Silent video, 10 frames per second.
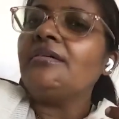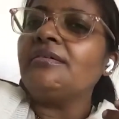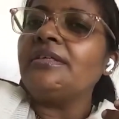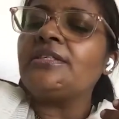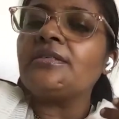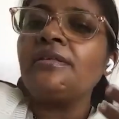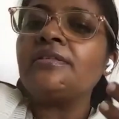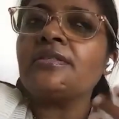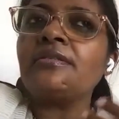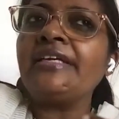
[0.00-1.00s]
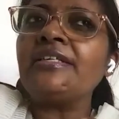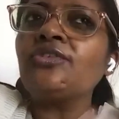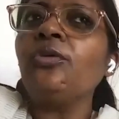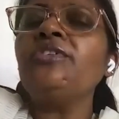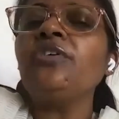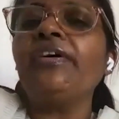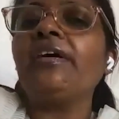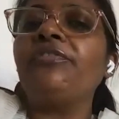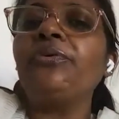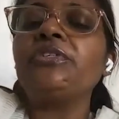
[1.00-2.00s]
uh, it's, it's, there is so much of
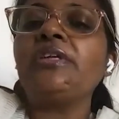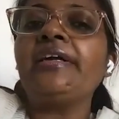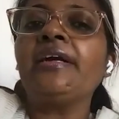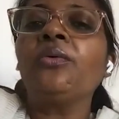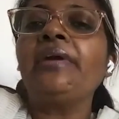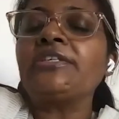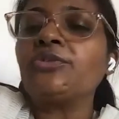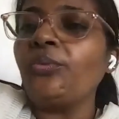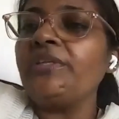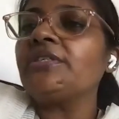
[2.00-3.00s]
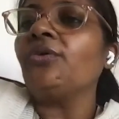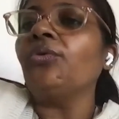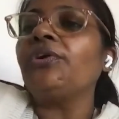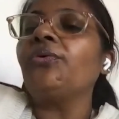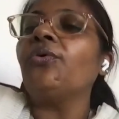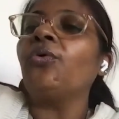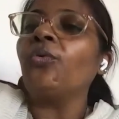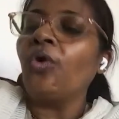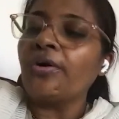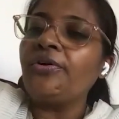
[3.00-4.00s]
confusion around as to which school to go,
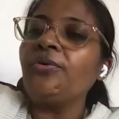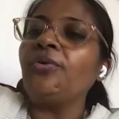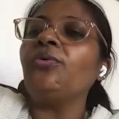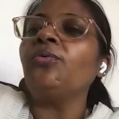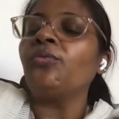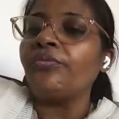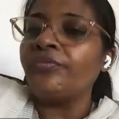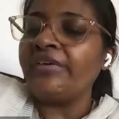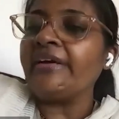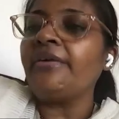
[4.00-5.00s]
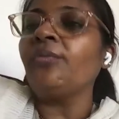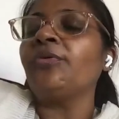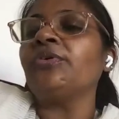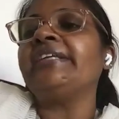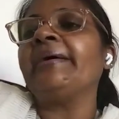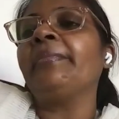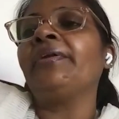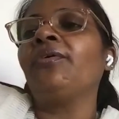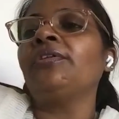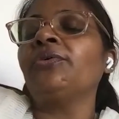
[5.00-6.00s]
what to do, where to put them
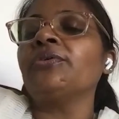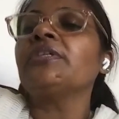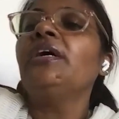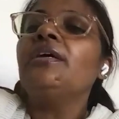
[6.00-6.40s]
and all those.